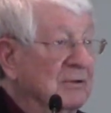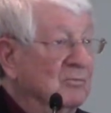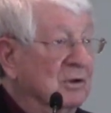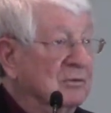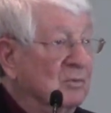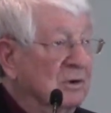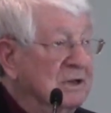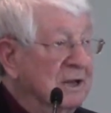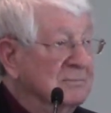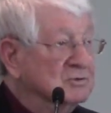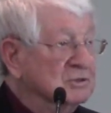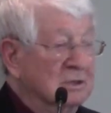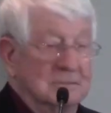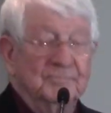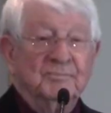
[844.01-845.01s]
with
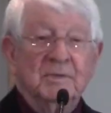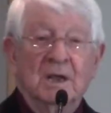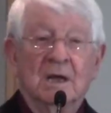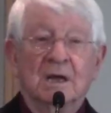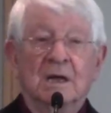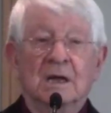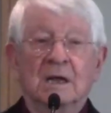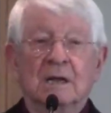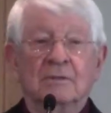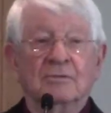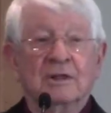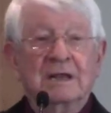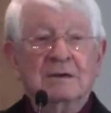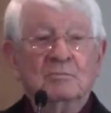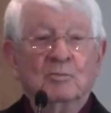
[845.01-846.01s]
redemption,
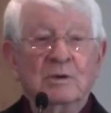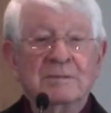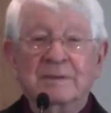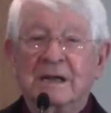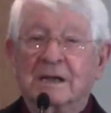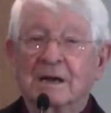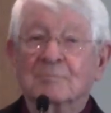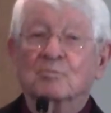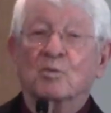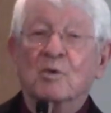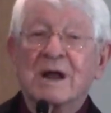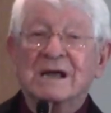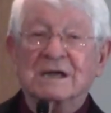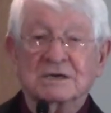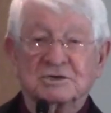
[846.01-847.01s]
then we become
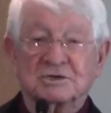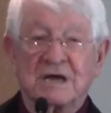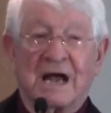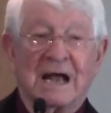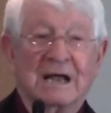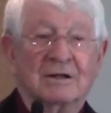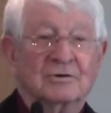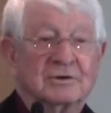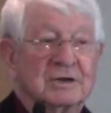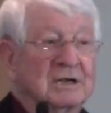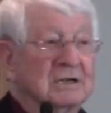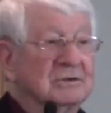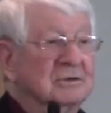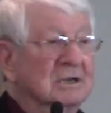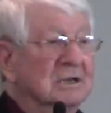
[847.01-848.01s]
reconciled
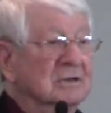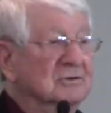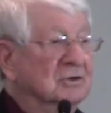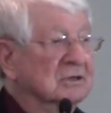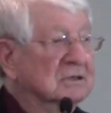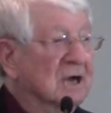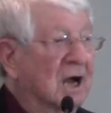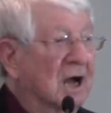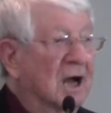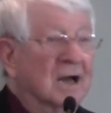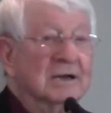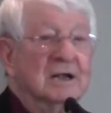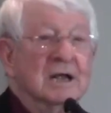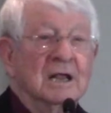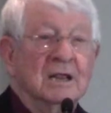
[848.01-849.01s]
to
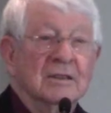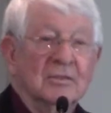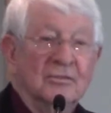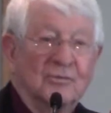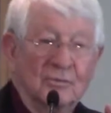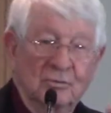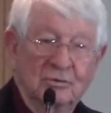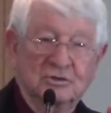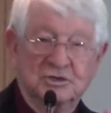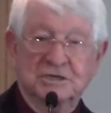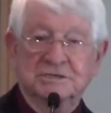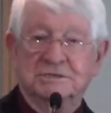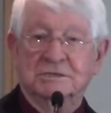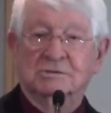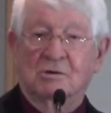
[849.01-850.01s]
God through
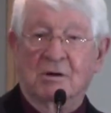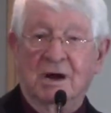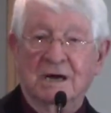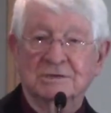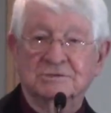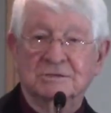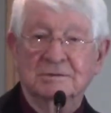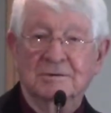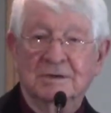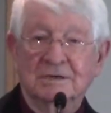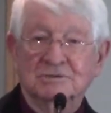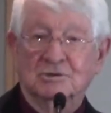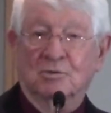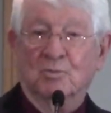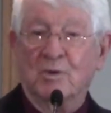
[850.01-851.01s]
Jesus Christ.
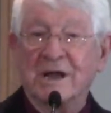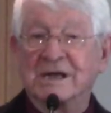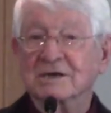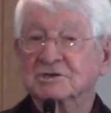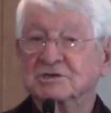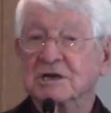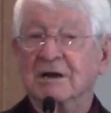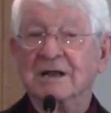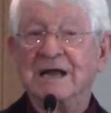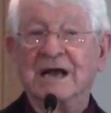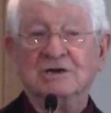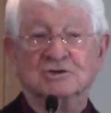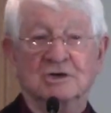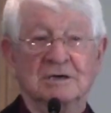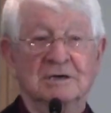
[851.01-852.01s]
So
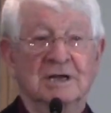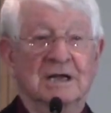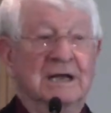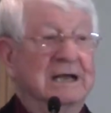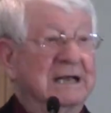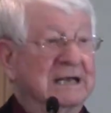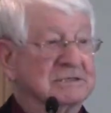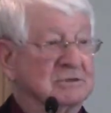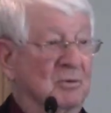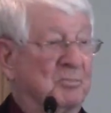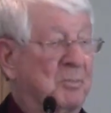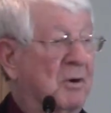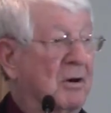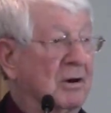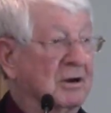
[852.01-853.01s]
reconciliation is a
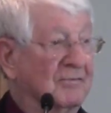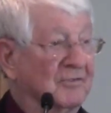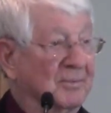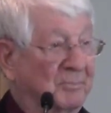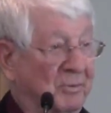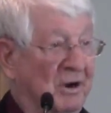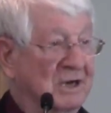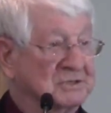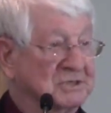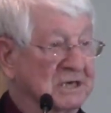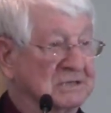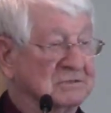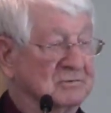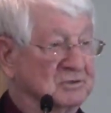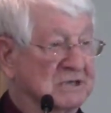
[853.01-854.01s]
part of the
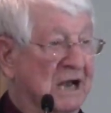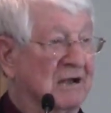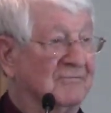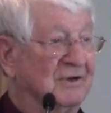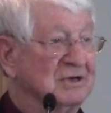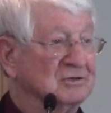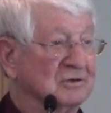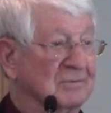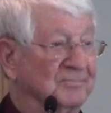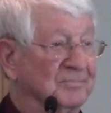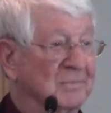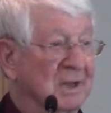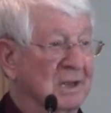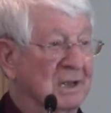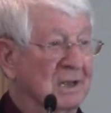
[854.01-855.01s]
process of salvation,
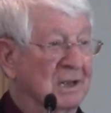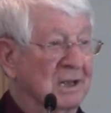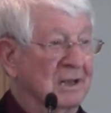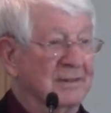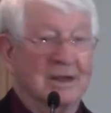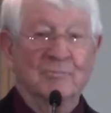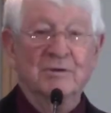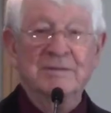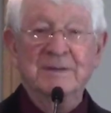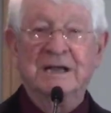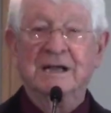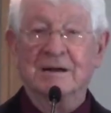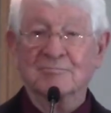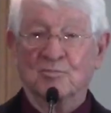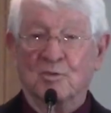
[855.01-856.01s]
that we
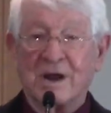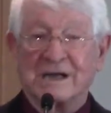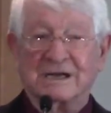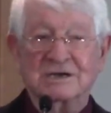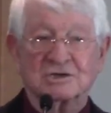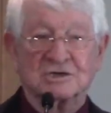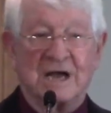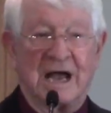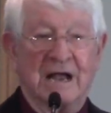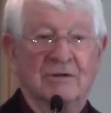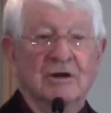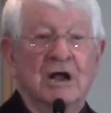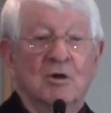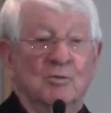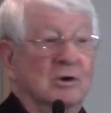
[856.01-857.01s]
become reconciled.
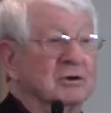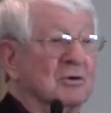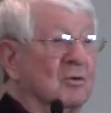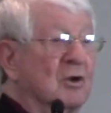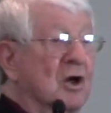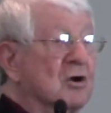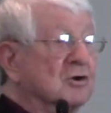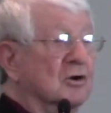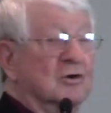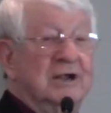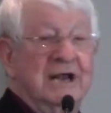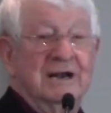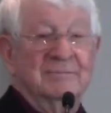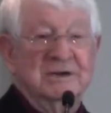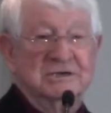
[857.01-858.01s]
We're no longer
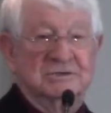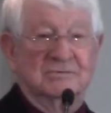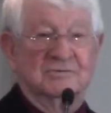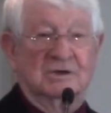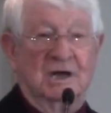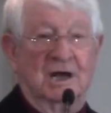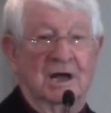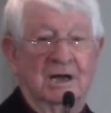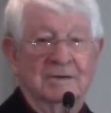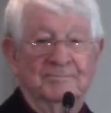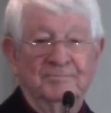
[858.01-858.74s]
enemies of God,